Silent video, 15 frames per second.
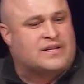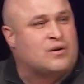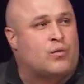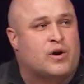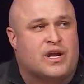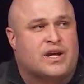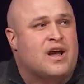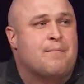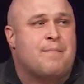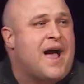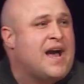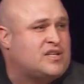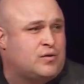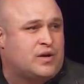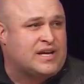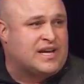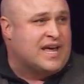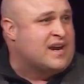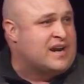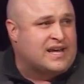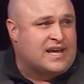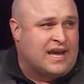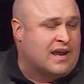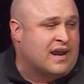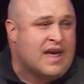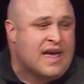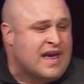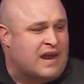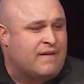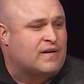And we're going to come back to it again and again
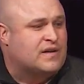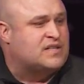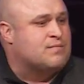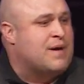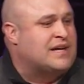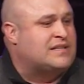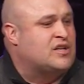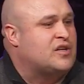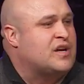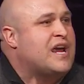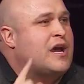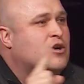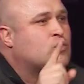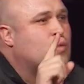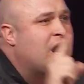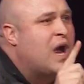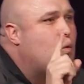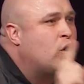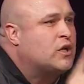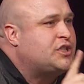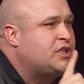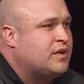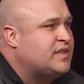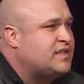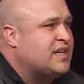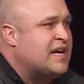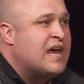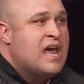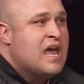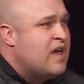in this message. And here's what I want you to
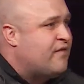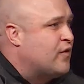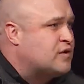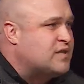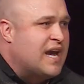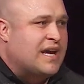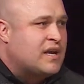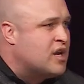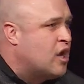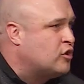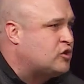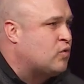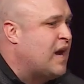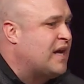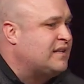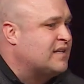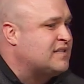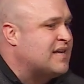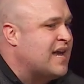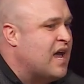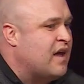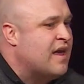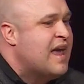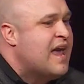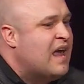see. If you're taking notes, write this down.